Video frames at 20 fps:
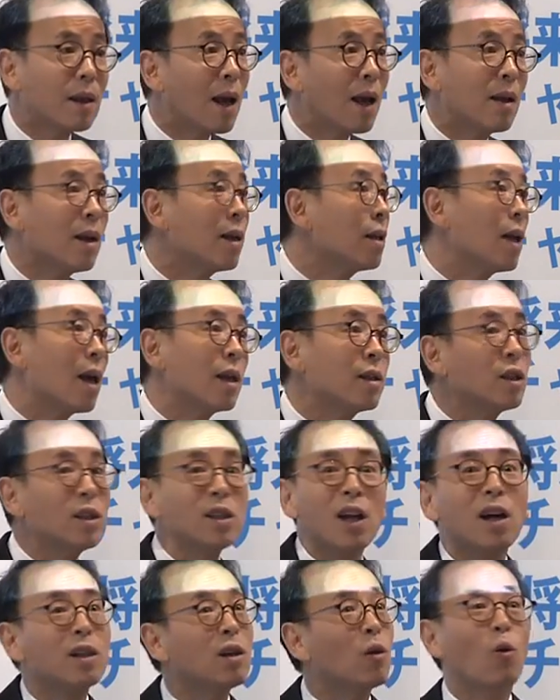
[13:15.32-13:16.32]
It's
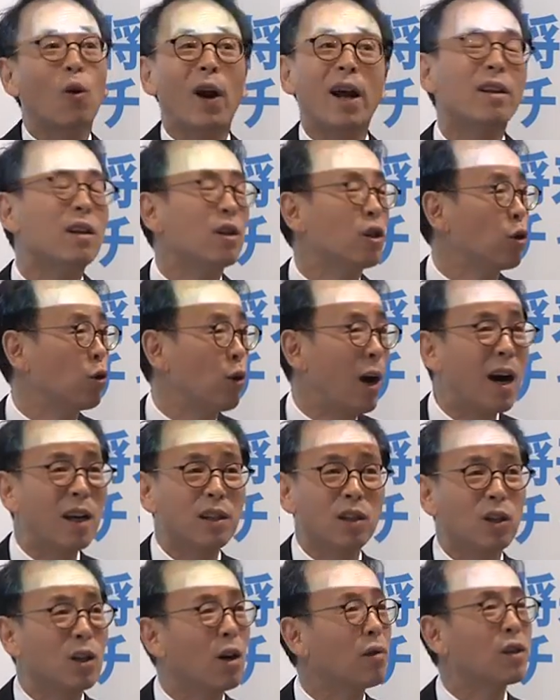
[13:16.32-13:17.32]
not a grand
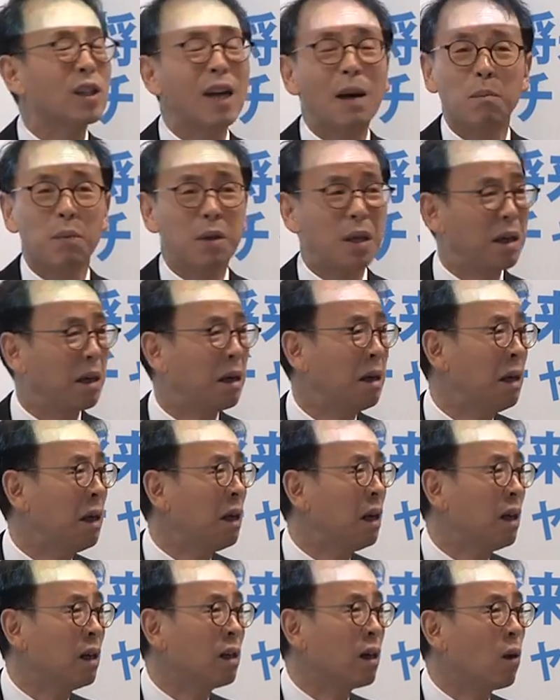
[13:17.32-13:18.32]
strategy of something.
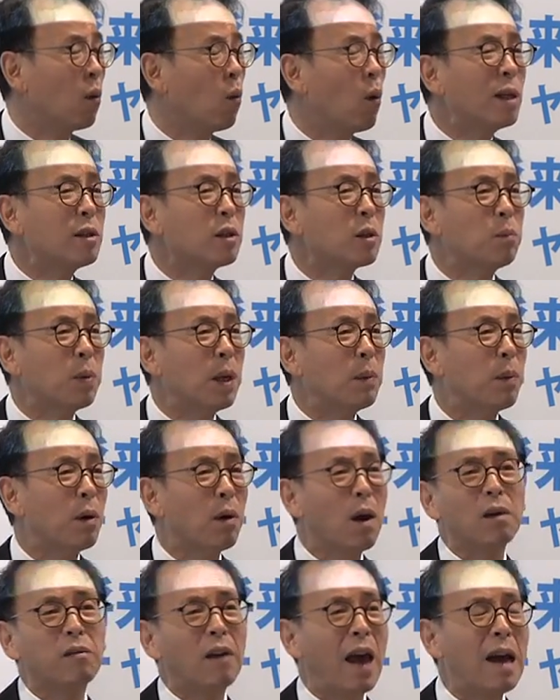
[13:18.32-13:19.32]
Western people, a
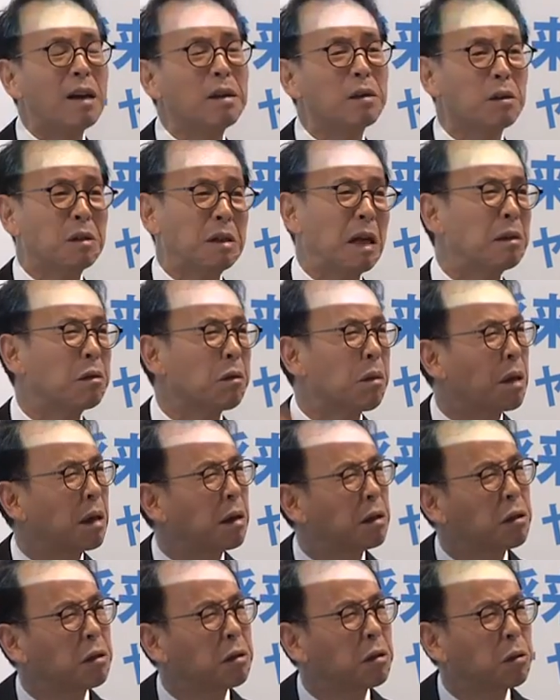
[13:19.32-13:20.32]
lot of analysts tend to
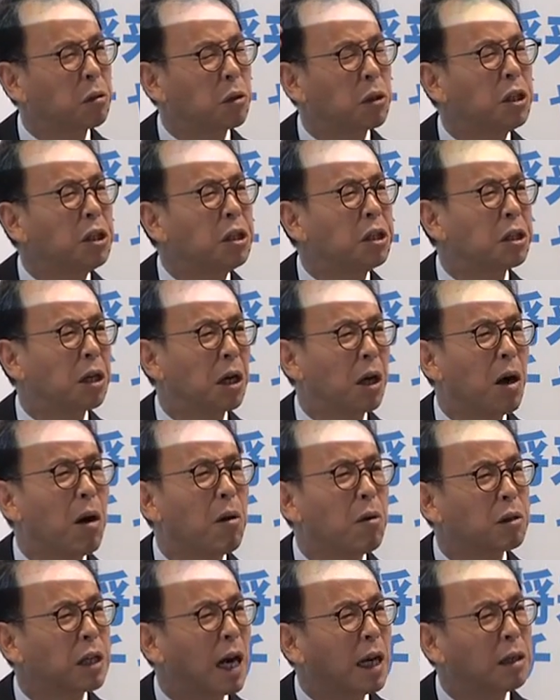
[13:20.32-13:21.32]
think strategically,
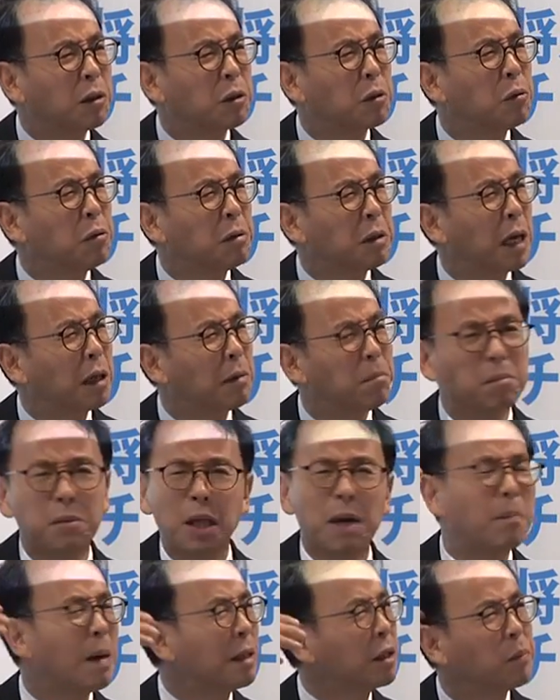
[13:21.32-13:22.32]
oh, China is doing that,
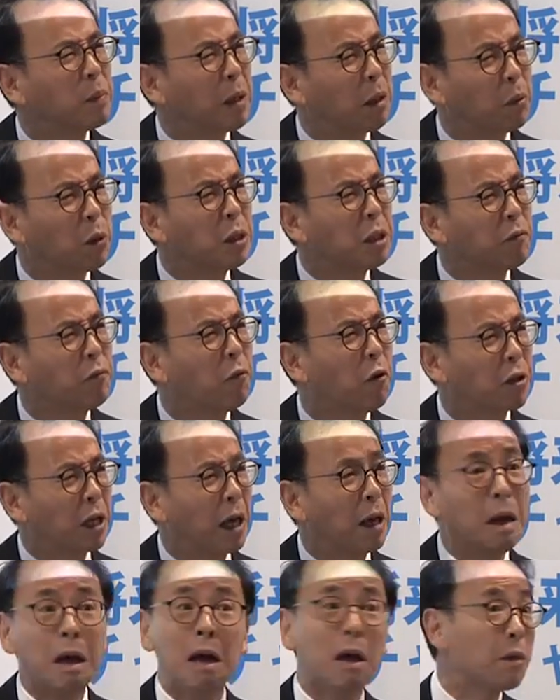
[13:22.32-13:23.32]
there must be a reason for
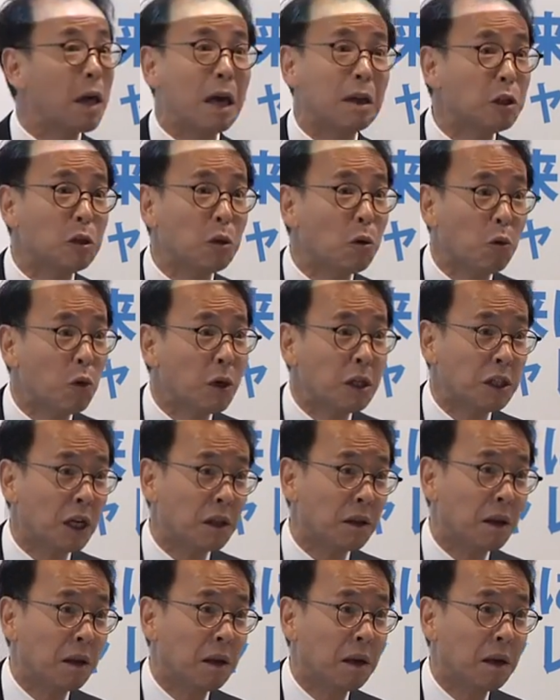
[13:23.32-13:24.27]
that. There is no reason.